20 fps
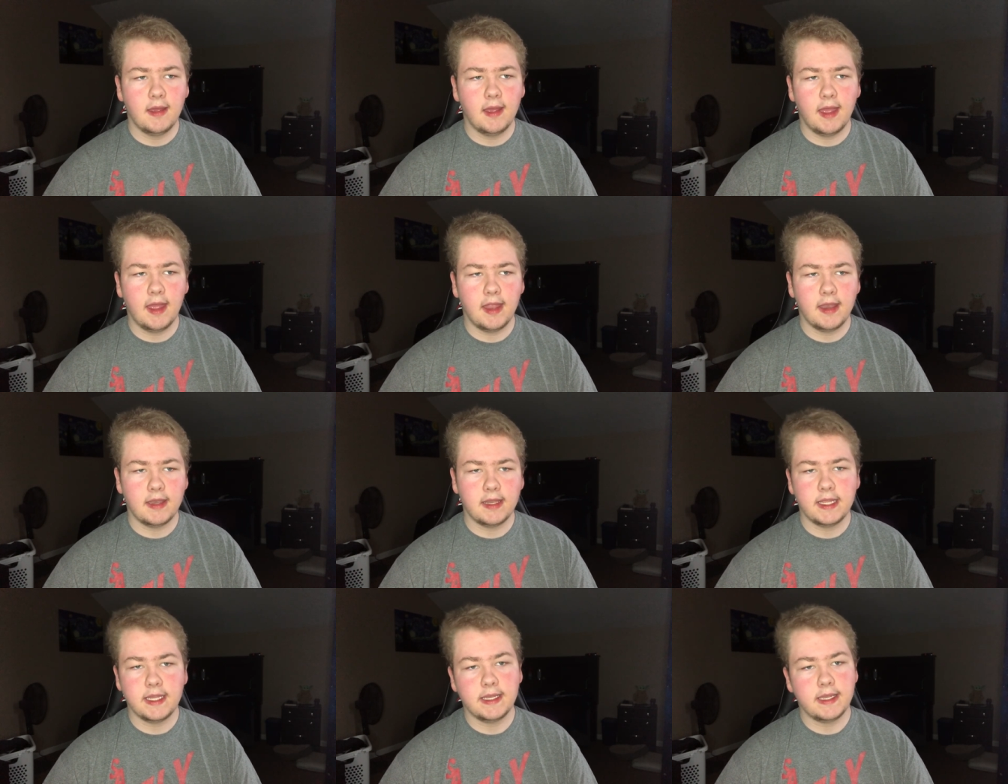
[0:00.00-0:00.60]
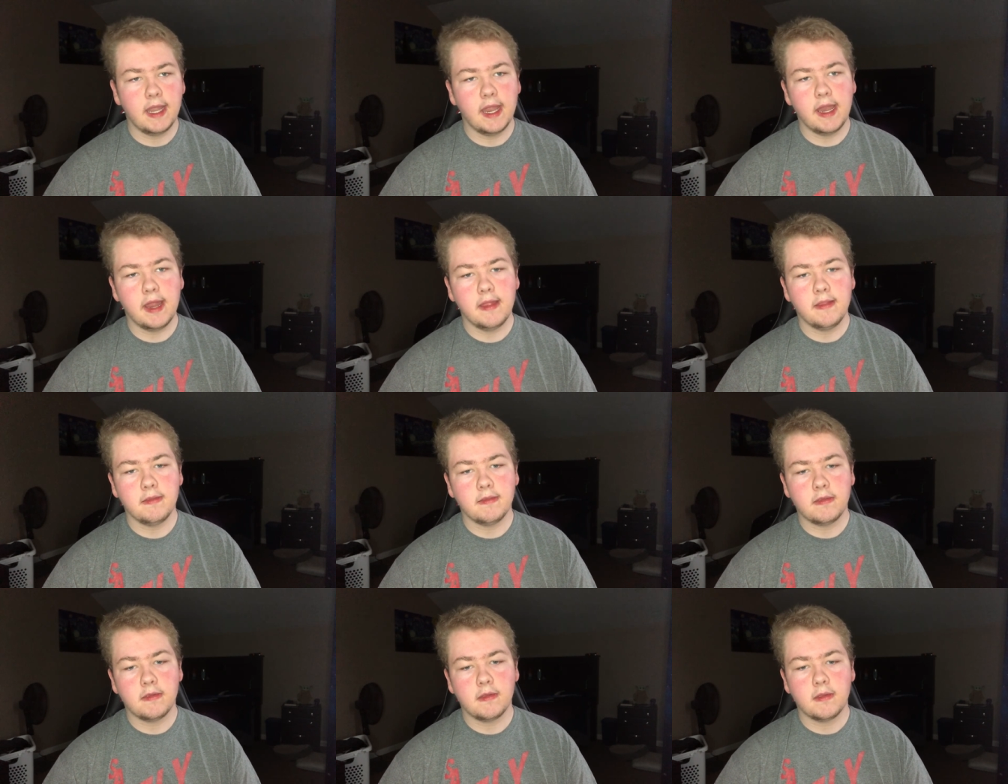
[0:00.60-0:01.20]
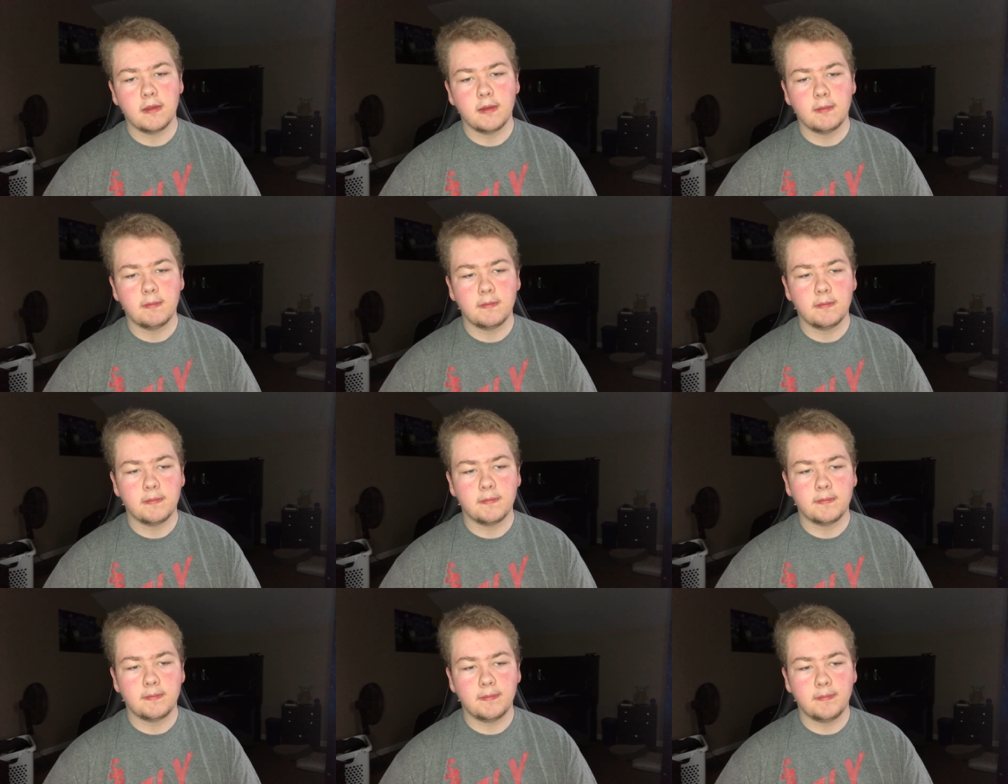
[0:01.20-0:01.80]
and he didn't,
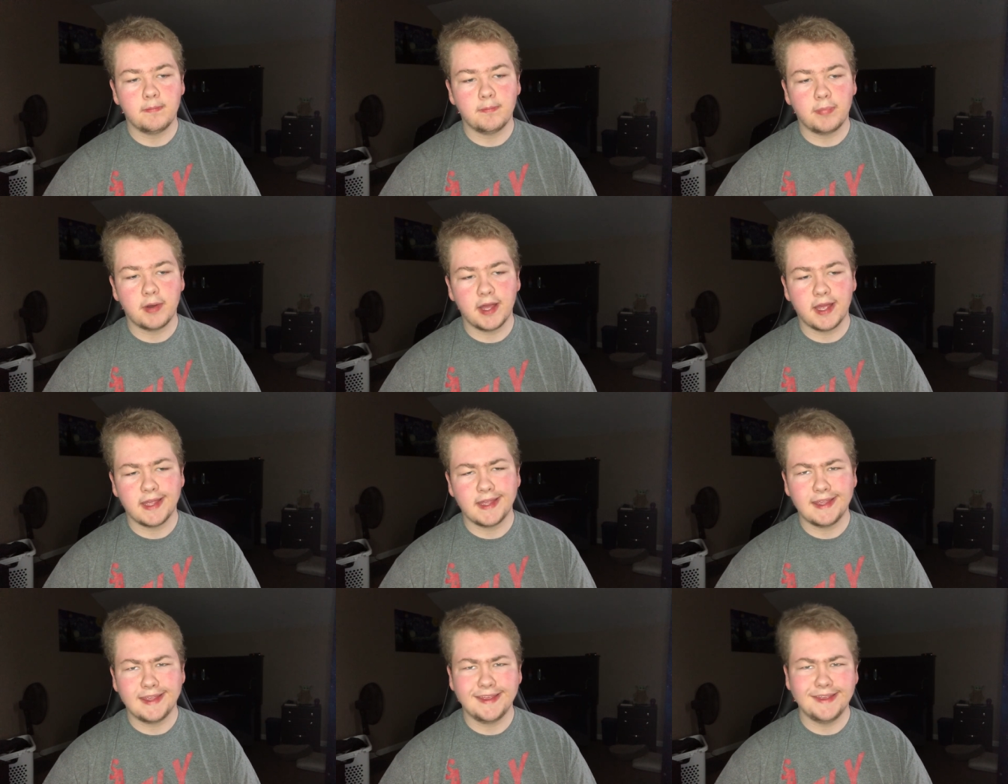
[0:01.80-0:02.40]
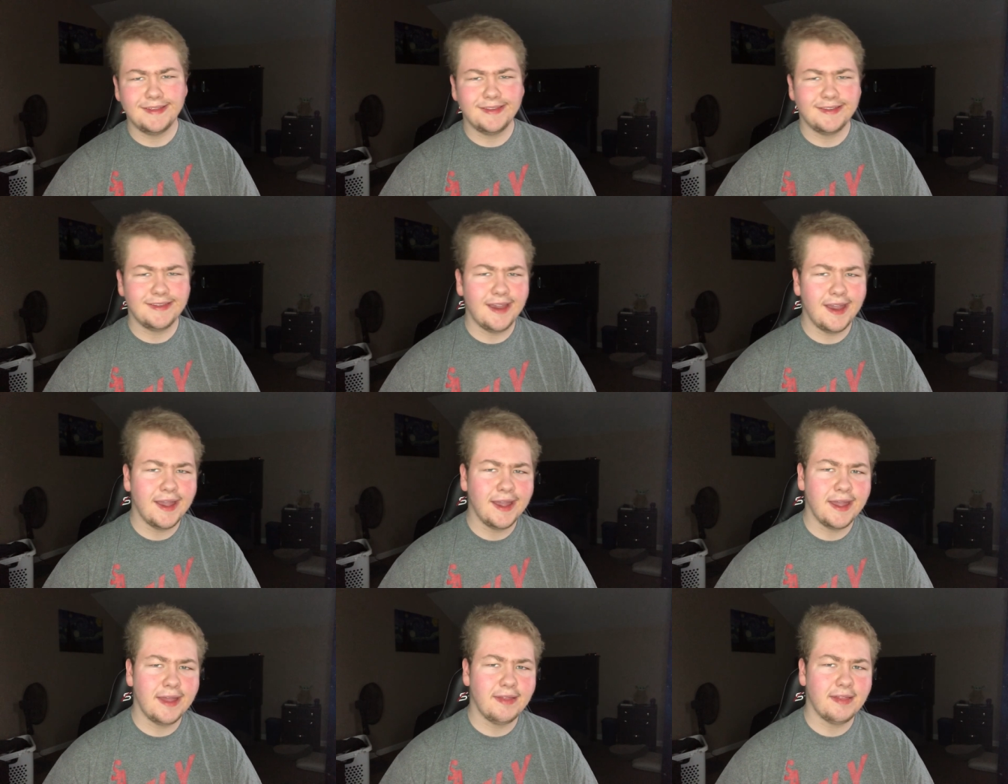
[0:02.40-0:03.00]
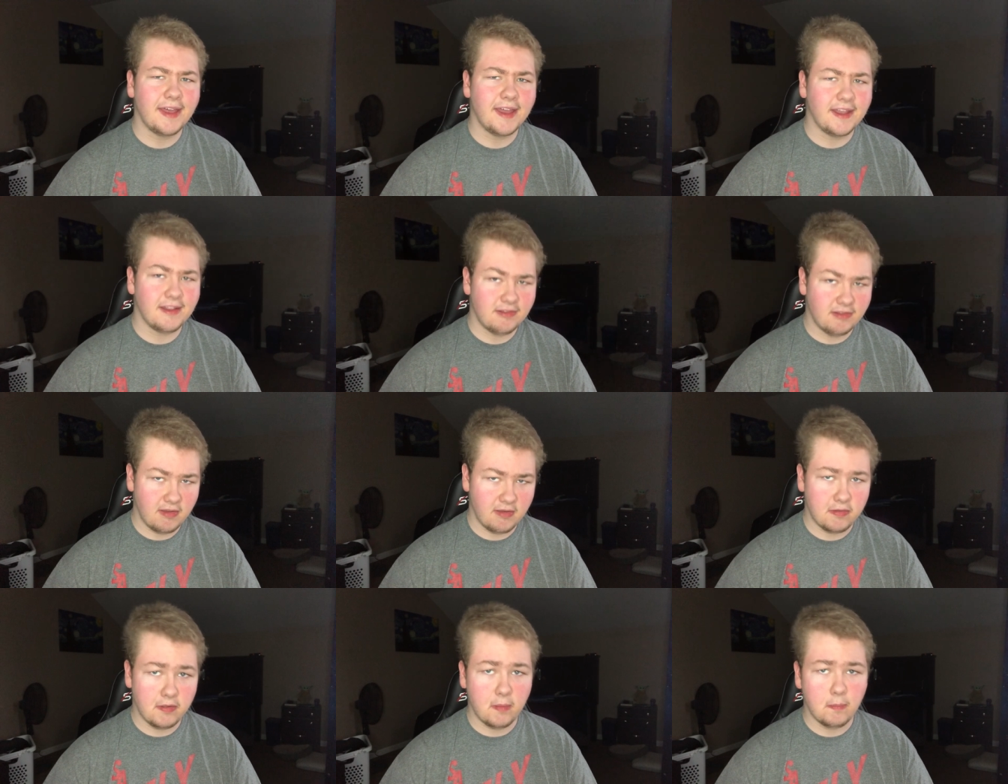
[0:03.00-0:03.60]
but he's saying it like it's
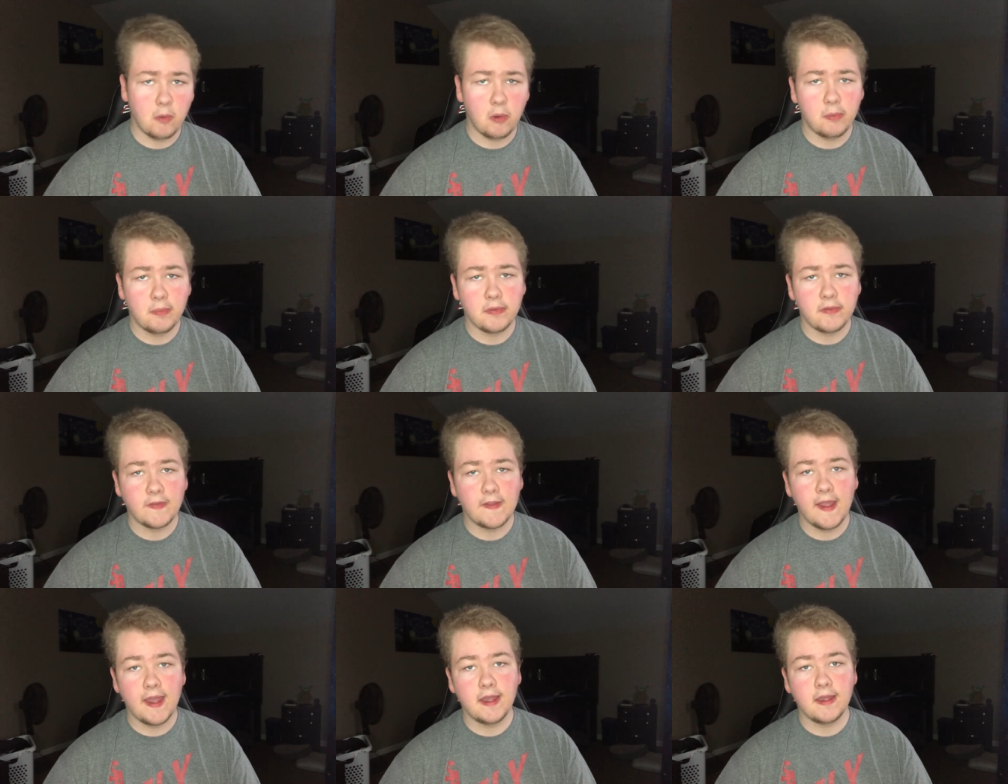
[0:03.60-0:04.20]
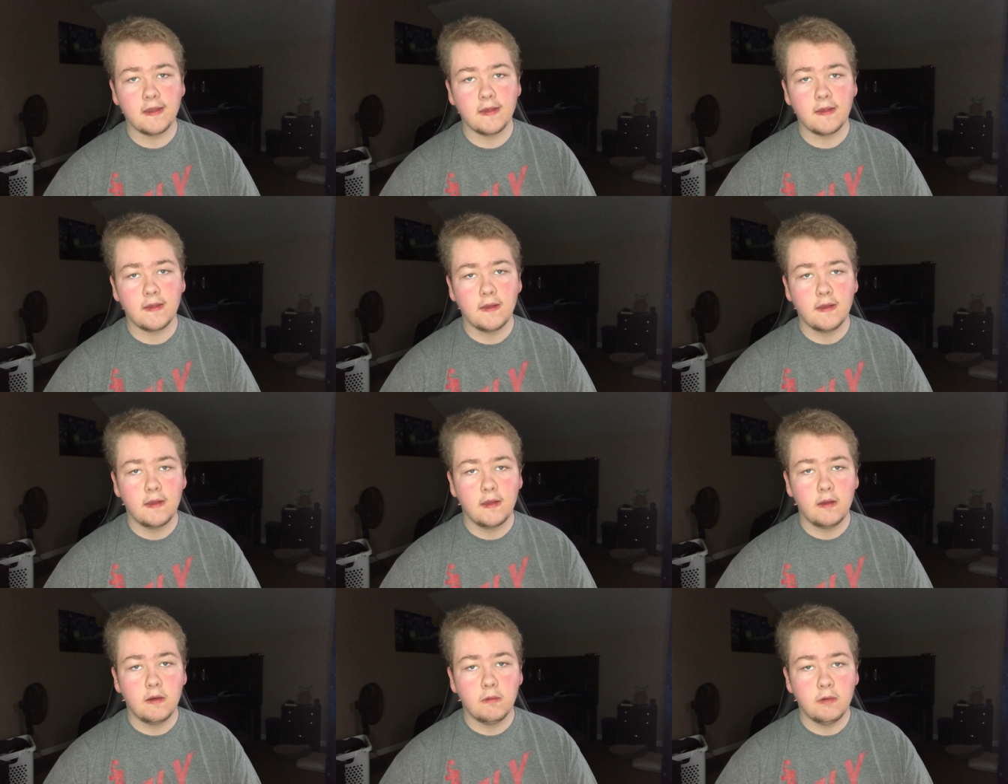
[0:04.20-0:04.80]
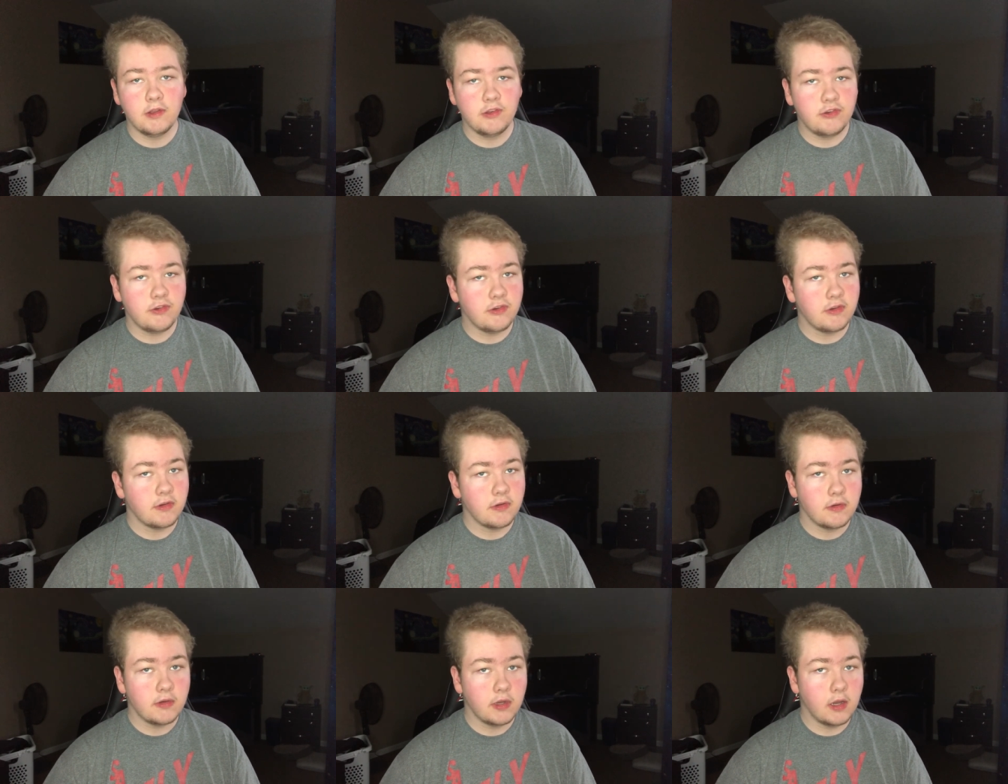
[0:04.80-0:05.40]
a simple mistake, which,
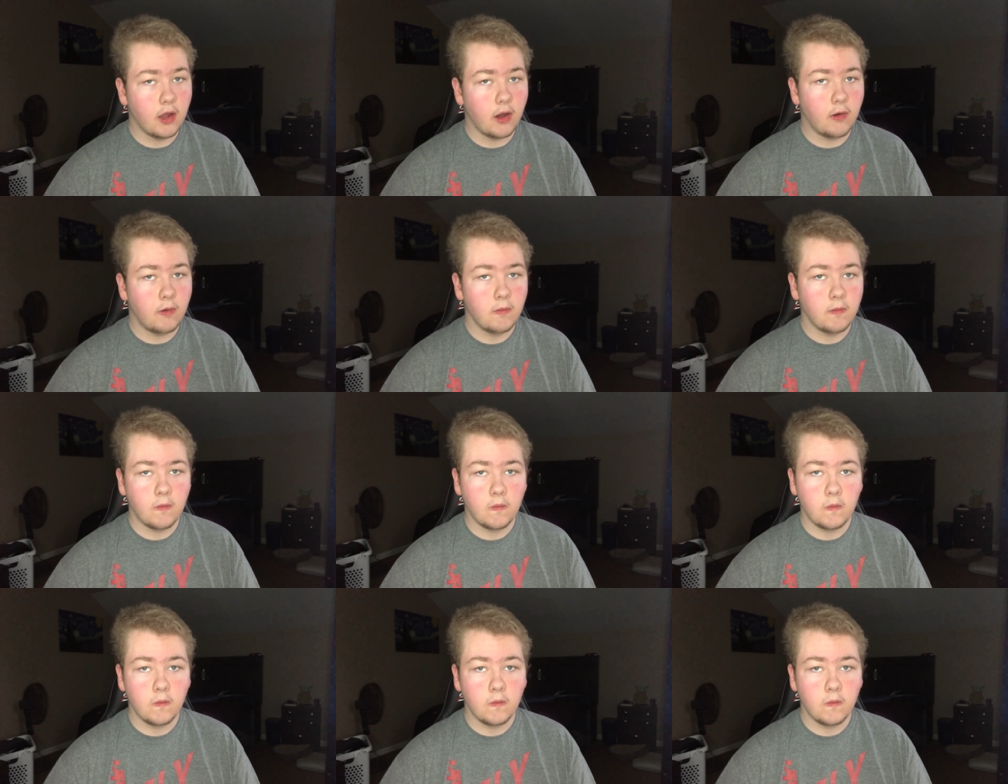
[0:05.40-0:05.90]
you know,